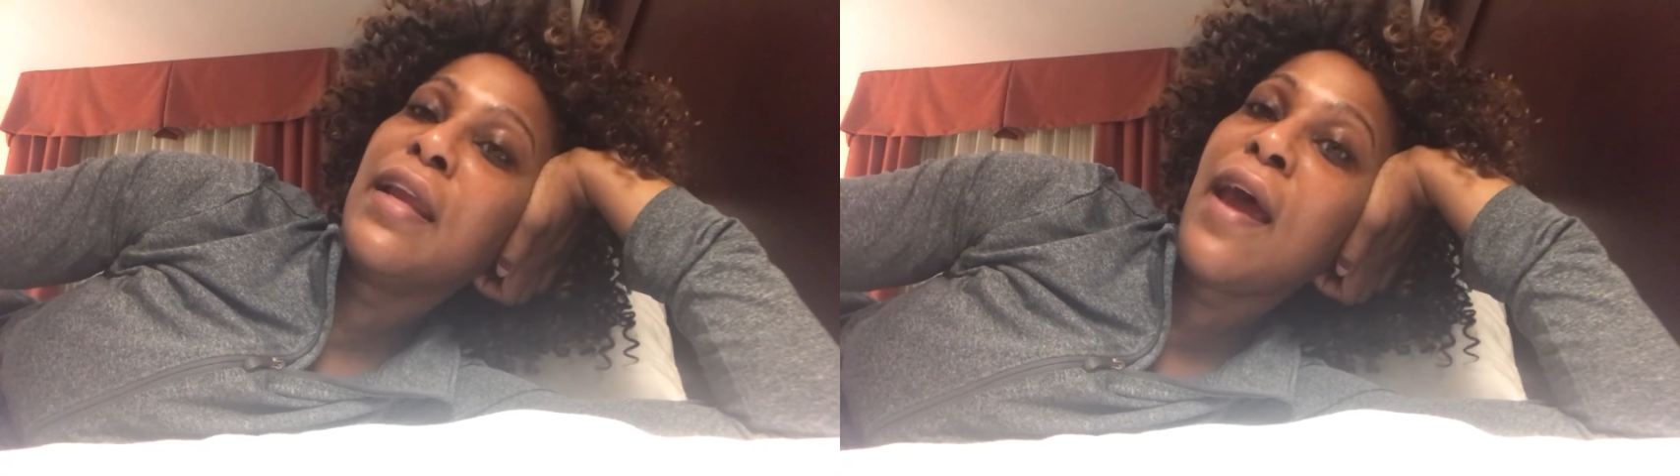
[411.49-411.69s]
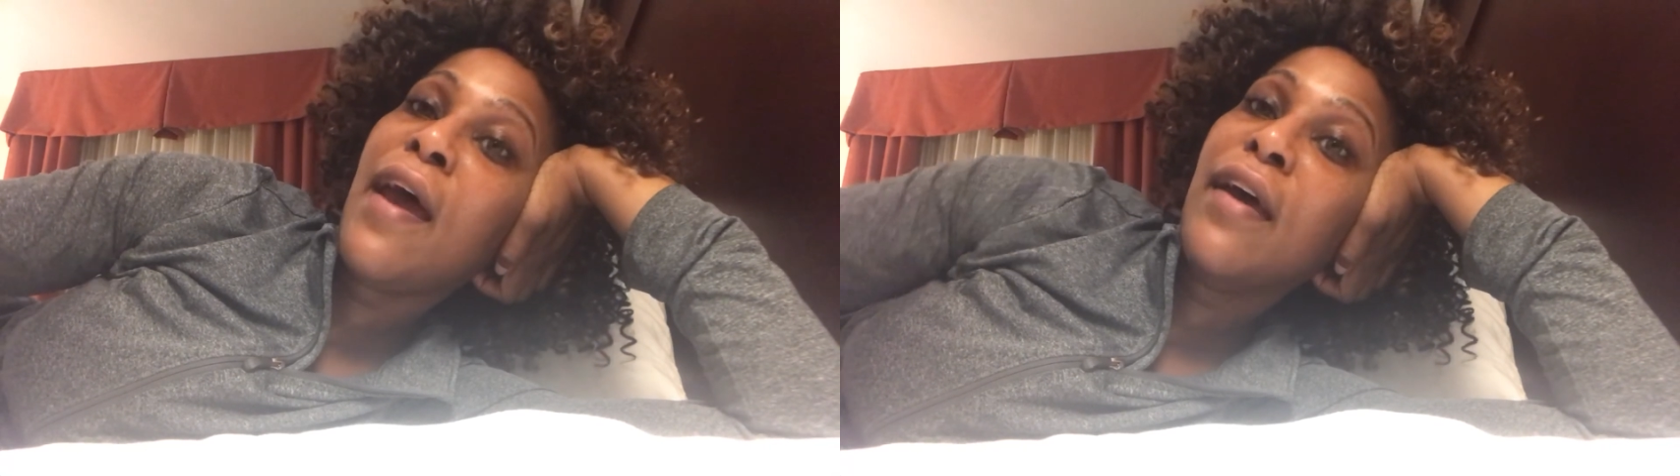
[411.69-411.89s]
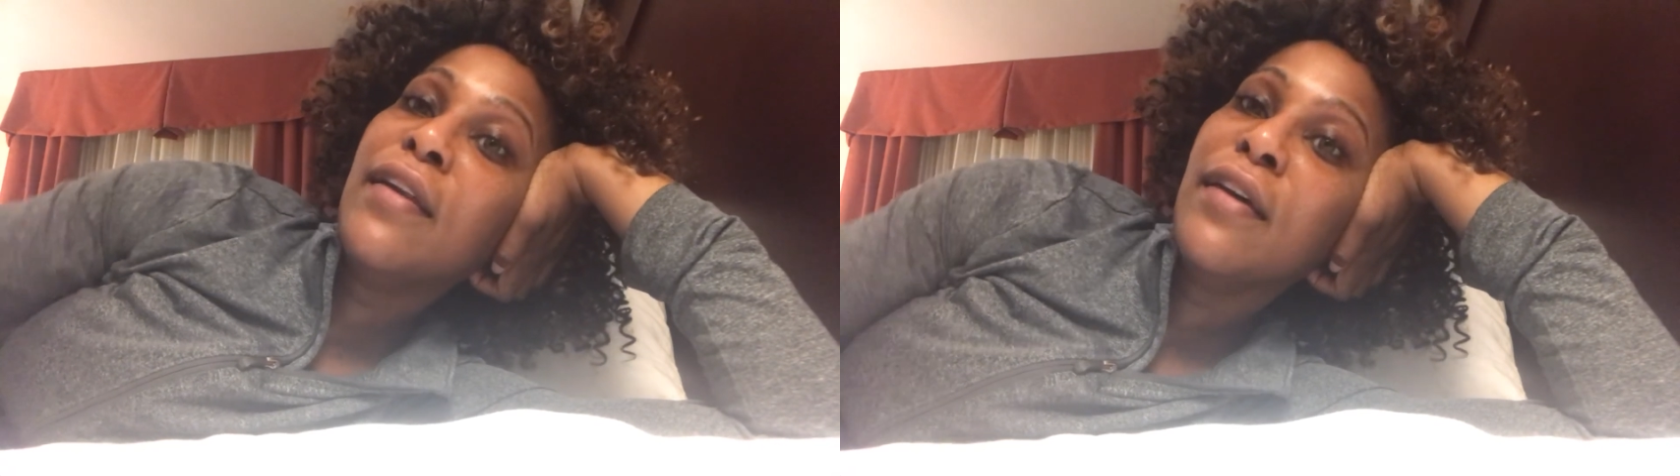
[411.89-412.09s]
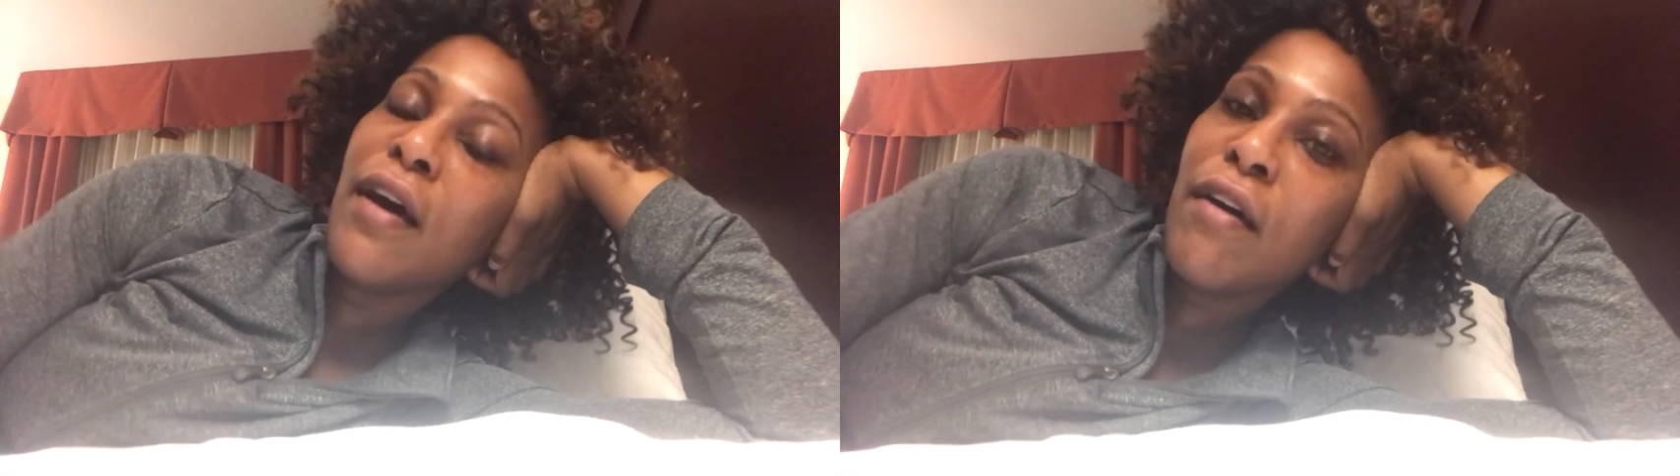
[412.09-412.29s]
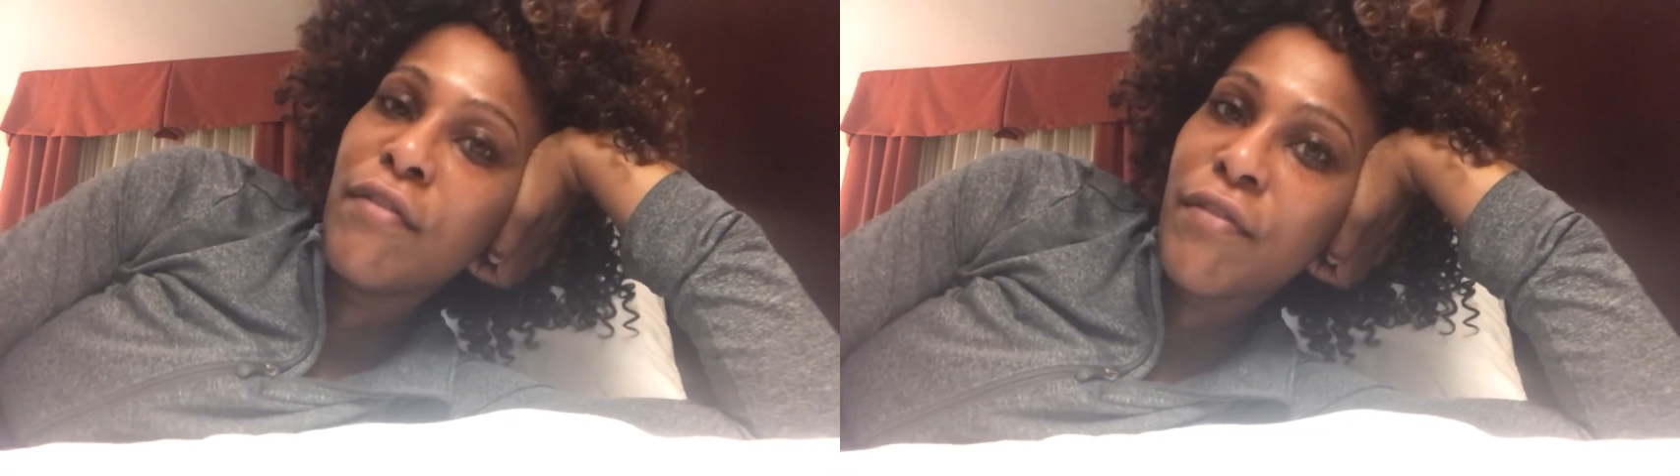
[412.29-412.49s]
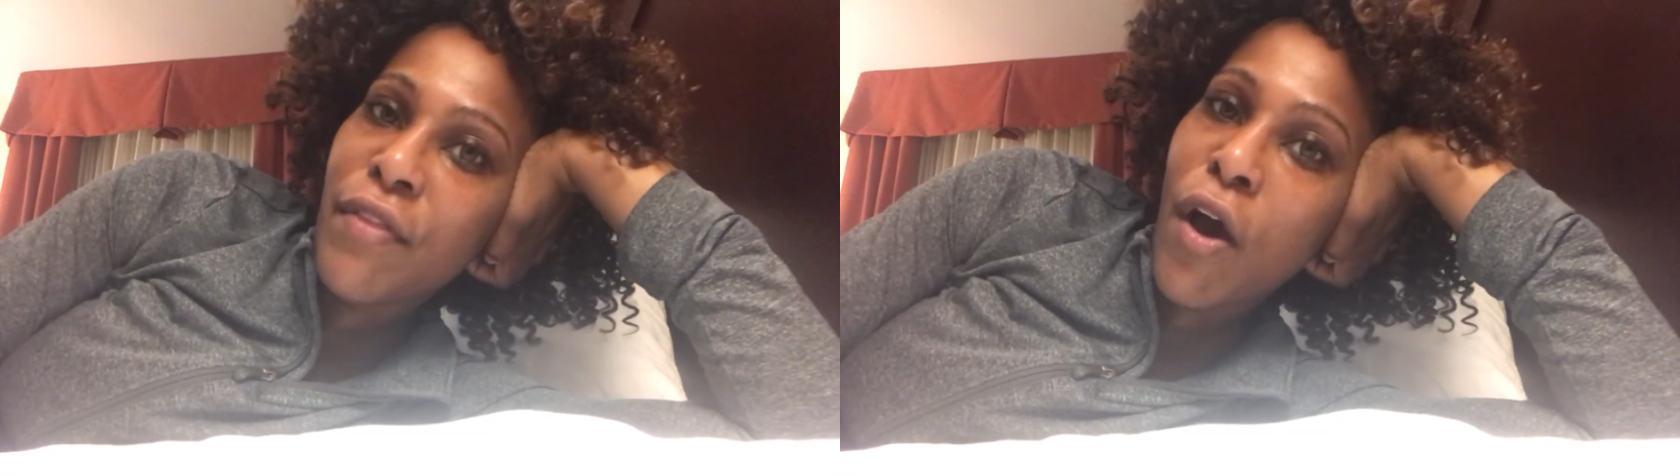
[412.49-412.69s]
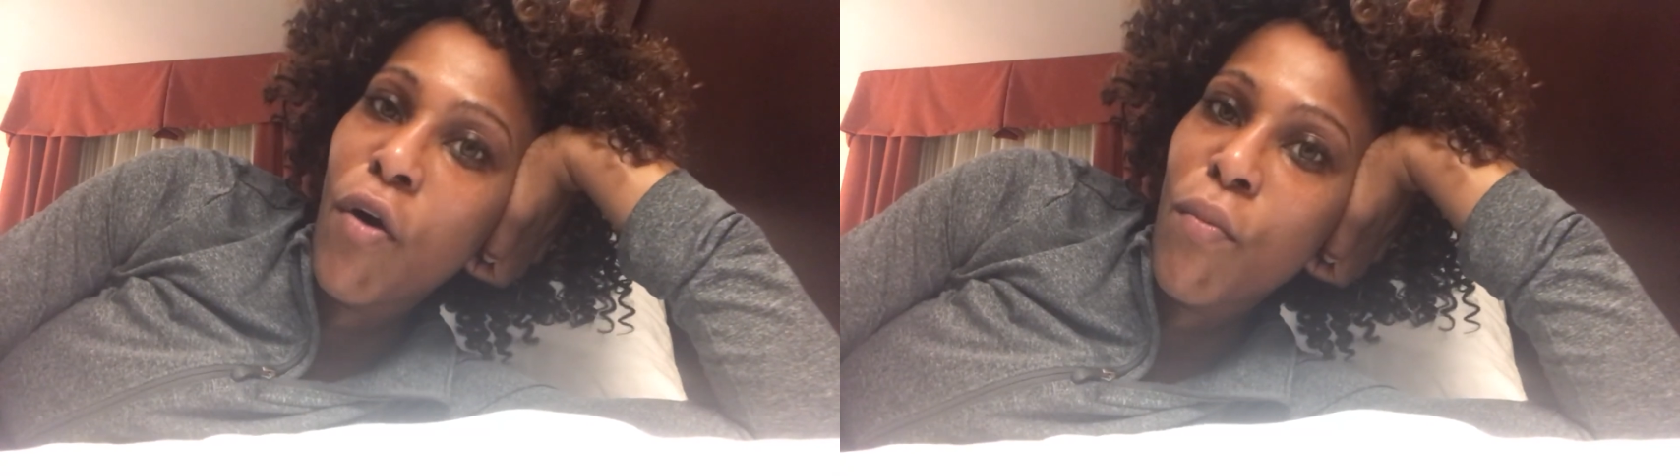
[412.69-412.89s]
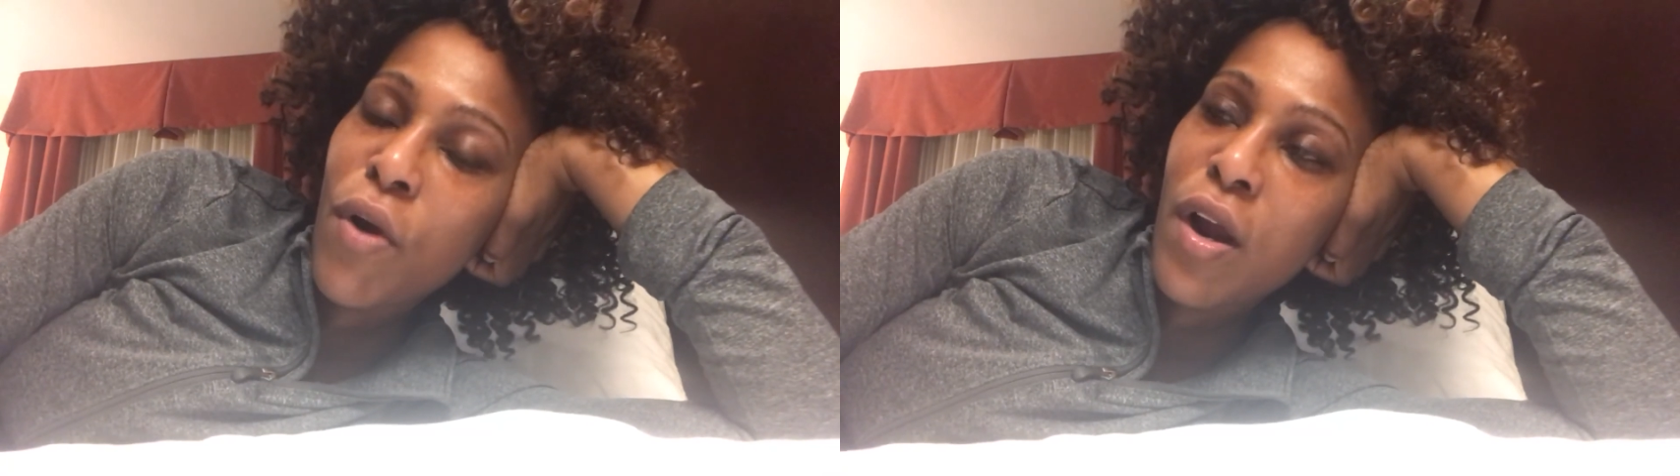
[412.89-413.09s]
ahead of the
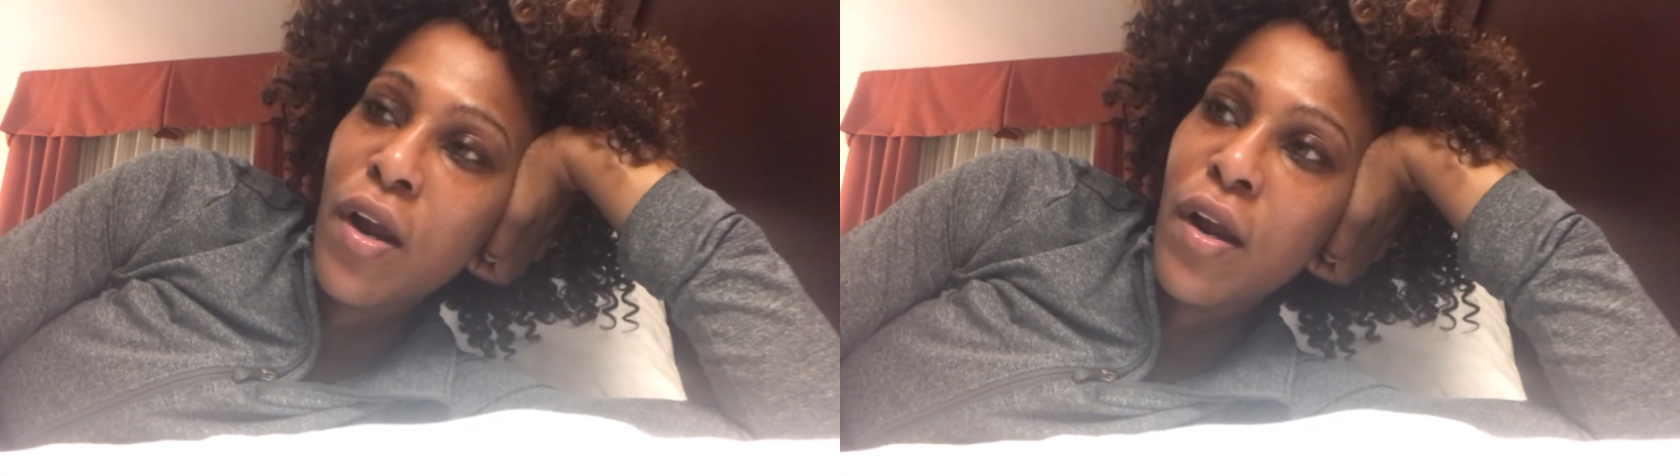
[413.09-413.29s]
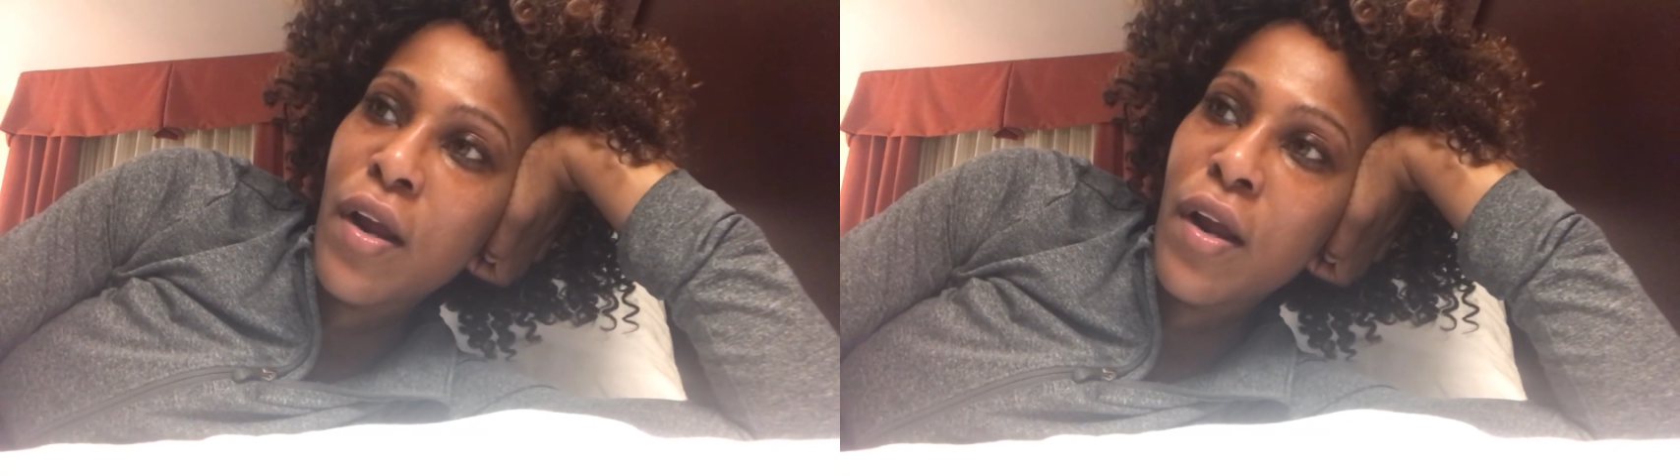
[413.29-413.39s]
homework